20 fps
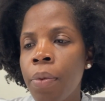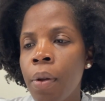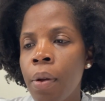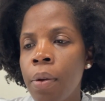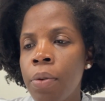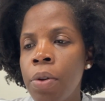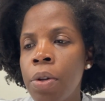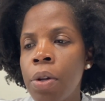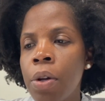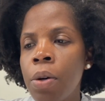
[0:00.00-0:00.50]

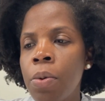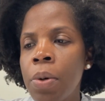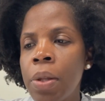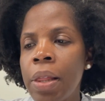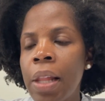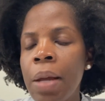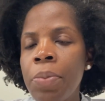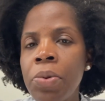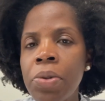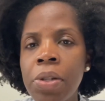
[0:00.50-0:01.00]
With
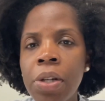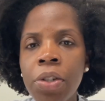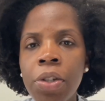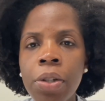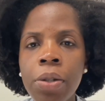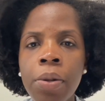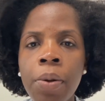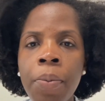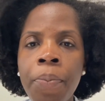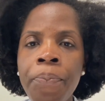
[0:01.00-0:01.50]

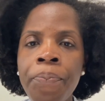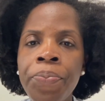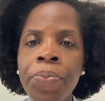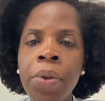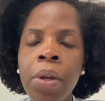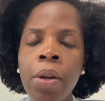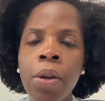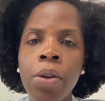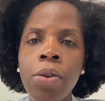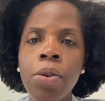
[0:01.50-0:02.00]
liposuction,
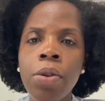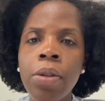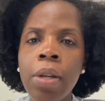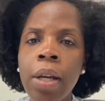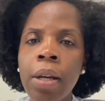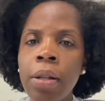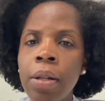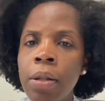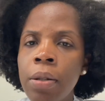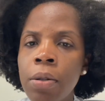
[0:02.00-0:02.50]
you're
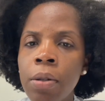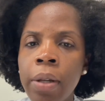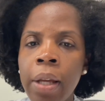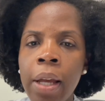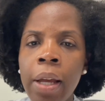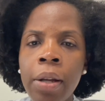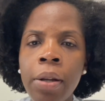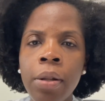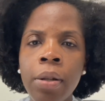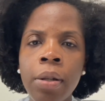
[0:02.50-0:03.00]
taking a little
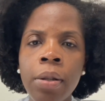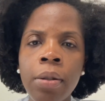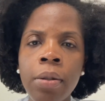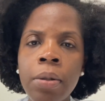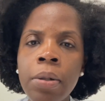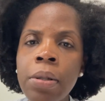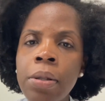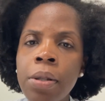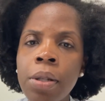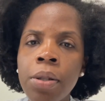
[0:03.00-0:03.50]
cannula, little
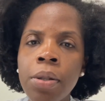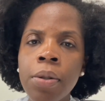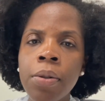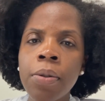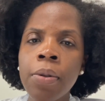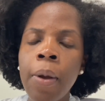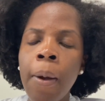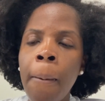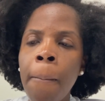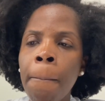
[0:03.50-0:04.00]

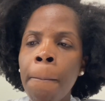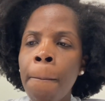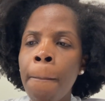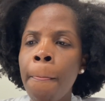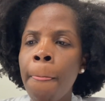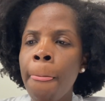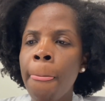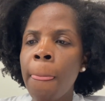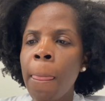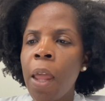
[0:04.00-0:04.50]
incisions,
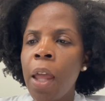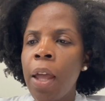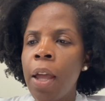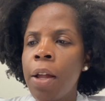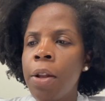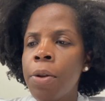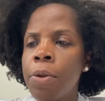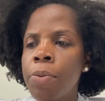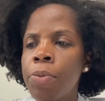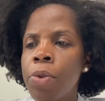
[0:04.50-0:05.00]

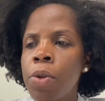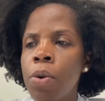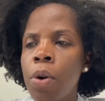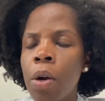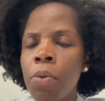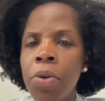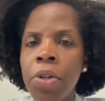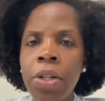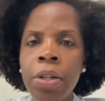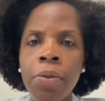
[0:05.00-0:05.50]
and you are
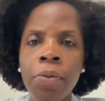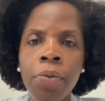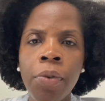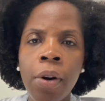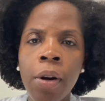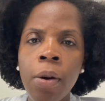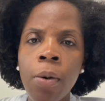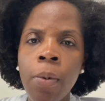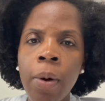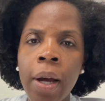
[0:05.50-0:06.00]
reaching
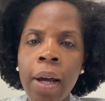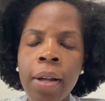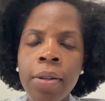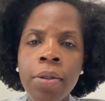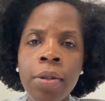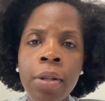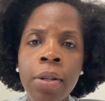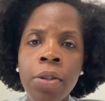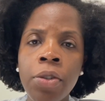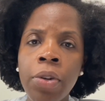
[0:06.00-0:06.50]
far and wide
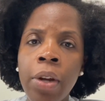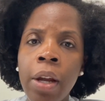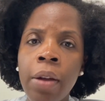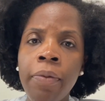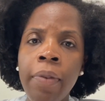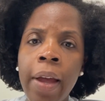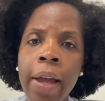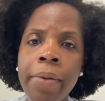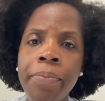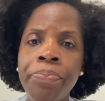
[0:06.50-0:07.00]
to extract
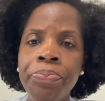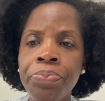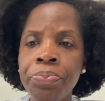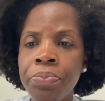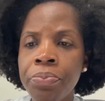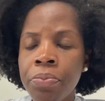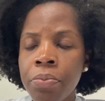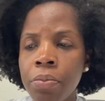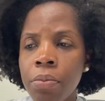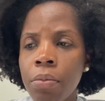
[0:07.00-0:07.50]
fat.
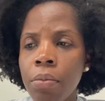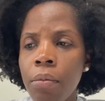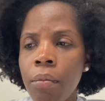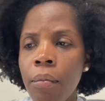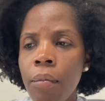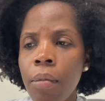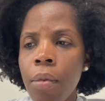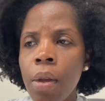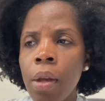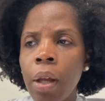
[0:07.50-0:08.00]

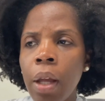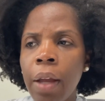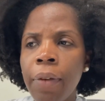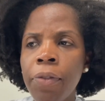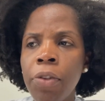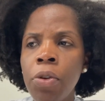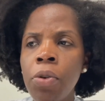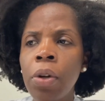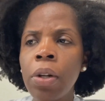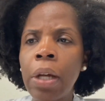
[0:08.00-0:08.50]
If
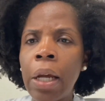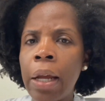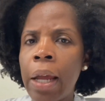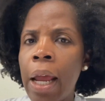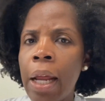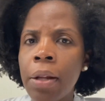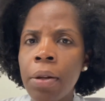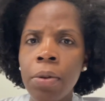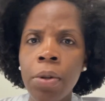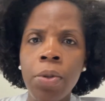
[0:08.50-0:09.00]
you are not
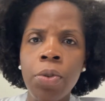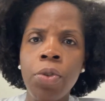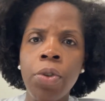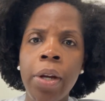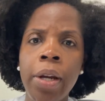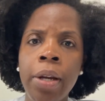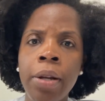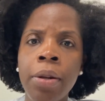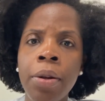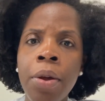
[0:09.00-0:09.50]
adequately
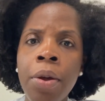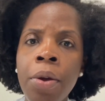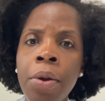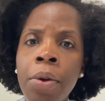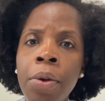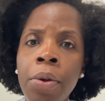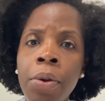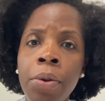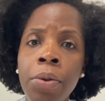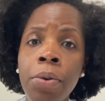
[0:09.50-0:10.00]
trained,
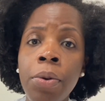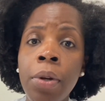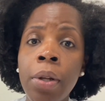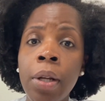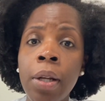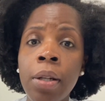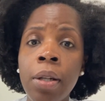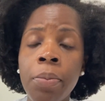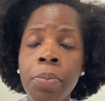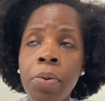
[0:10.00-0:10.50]
you can
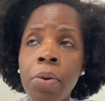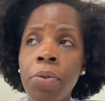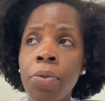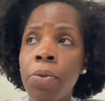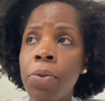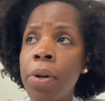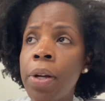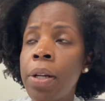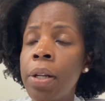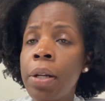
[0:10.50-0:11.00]
end up
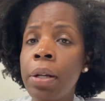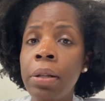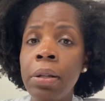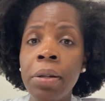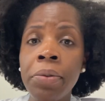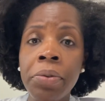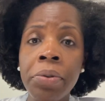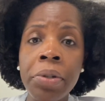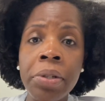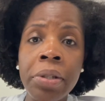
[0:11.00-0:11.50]
perforating
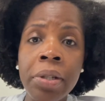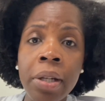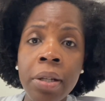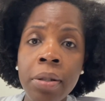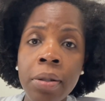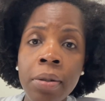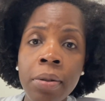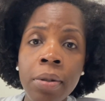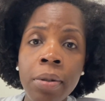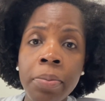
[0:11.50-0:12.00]
liver,
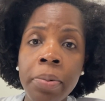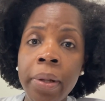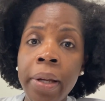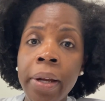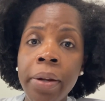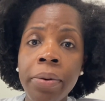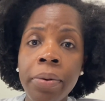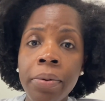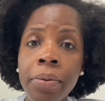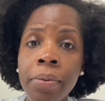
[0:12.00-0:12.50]
intestines,
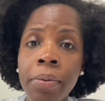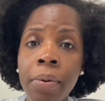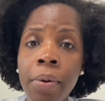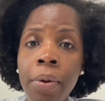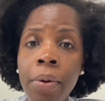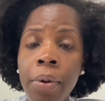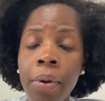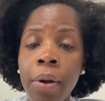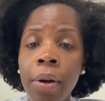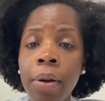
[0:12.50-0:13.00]
bladder,
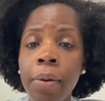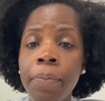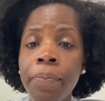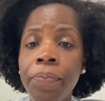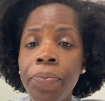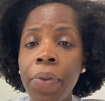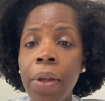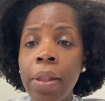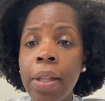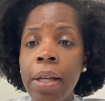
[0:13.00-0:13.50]

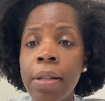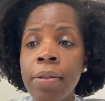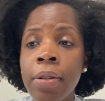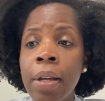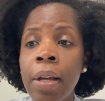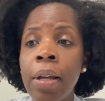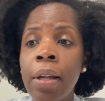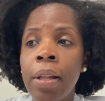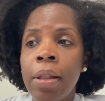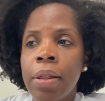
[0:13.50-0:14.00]
and
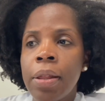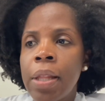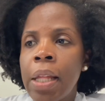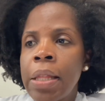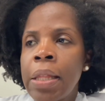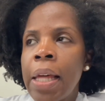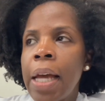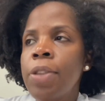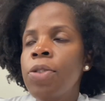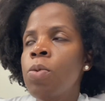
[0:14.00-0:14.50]

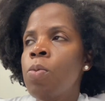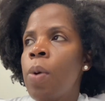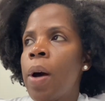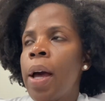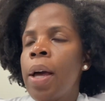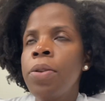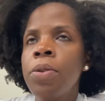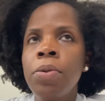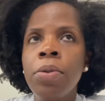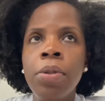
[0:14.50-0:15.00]
that's
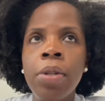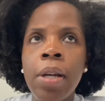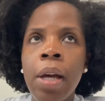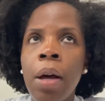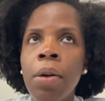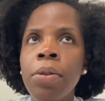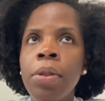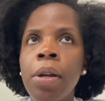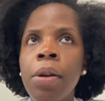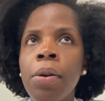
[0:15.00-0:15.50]
why you see
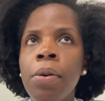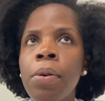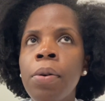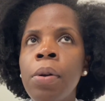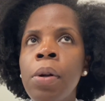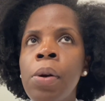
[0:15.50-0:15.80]
out there